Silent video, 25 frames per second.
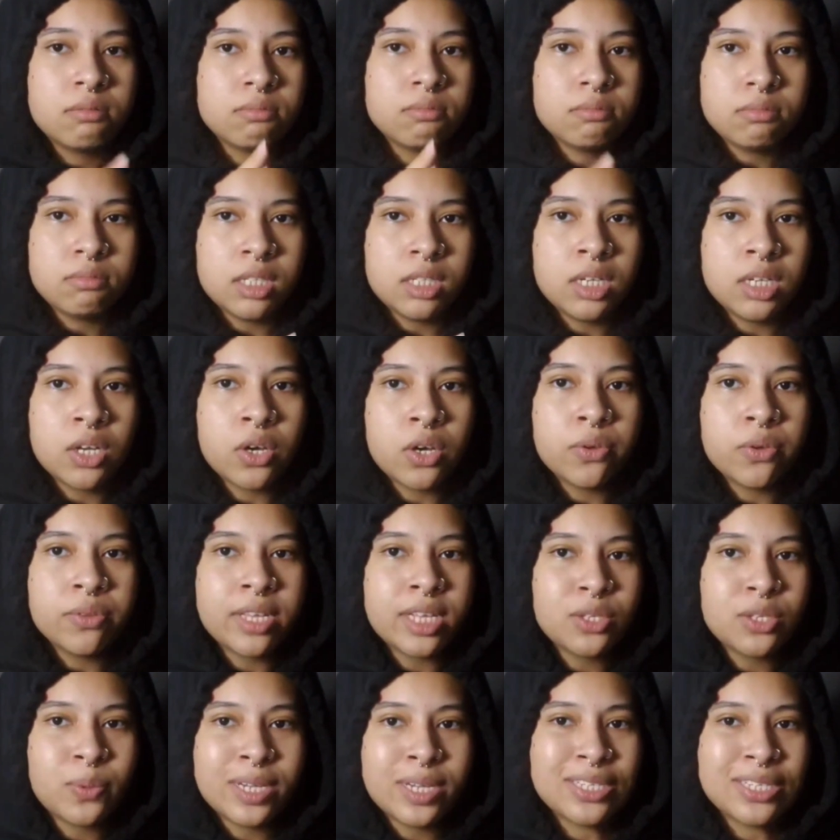
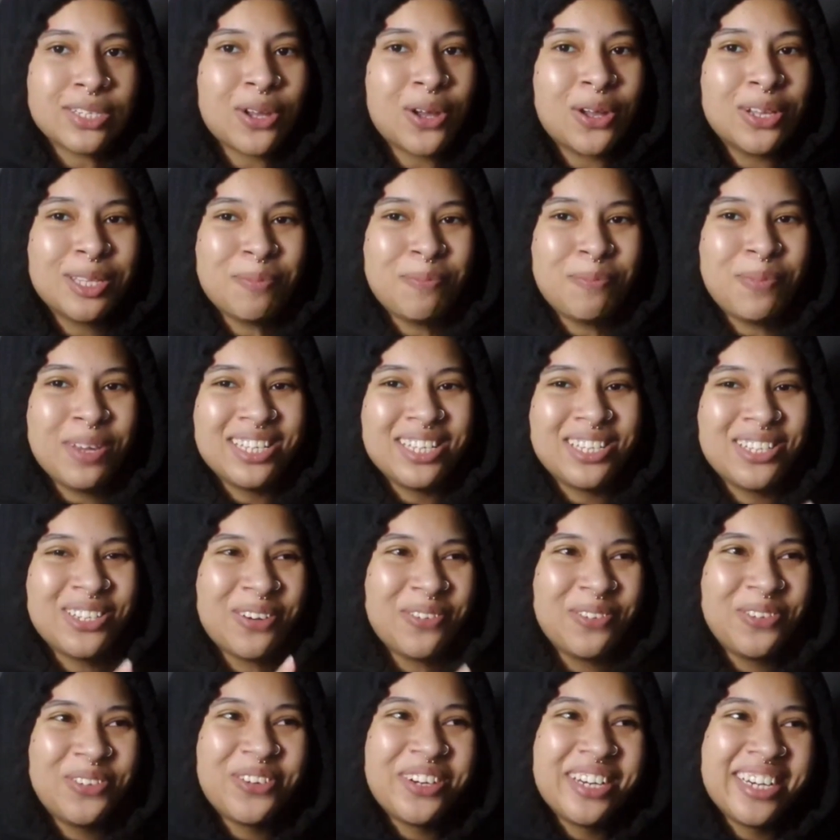That's why it's called The Picture
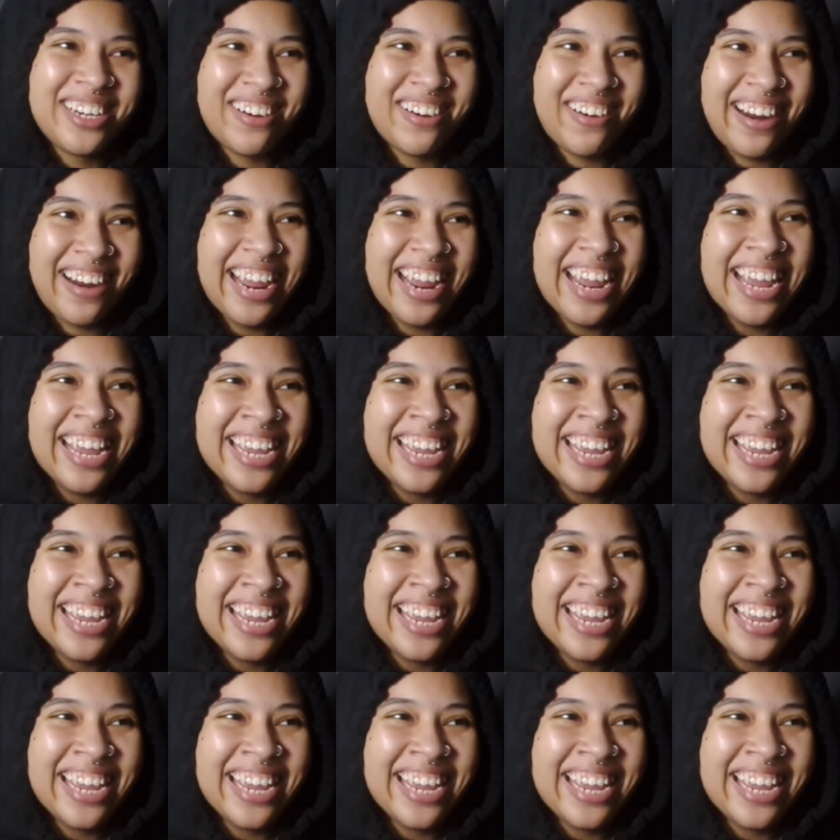of Dorian Gray.